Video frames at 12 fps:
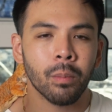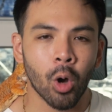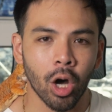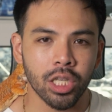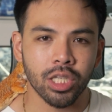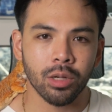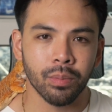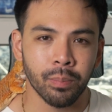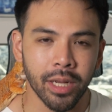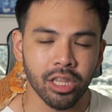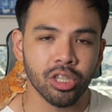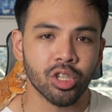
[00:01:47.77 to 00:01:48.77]
cause your
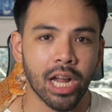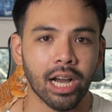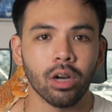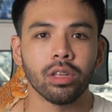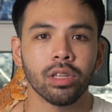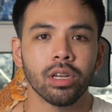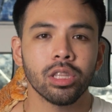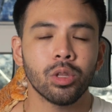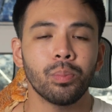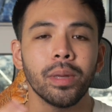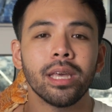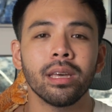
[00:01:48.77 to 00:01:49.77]
bearded dragon to
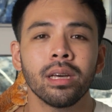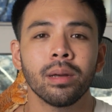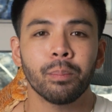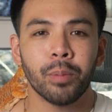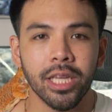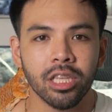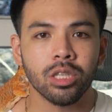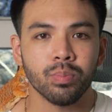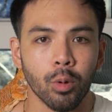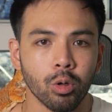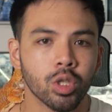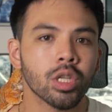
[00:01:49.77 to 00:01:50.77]
be
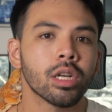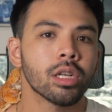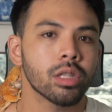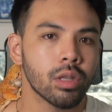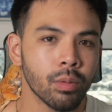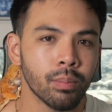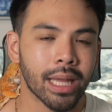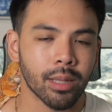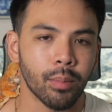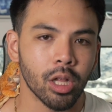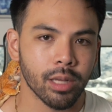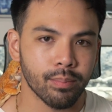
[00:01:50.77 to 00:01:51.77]
predisposed to
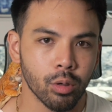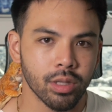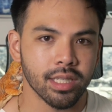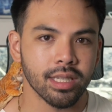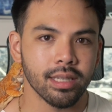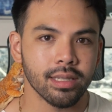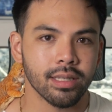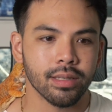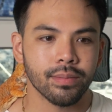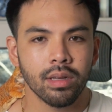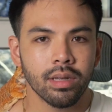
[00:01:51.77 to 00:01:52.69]
metabolic bone disease.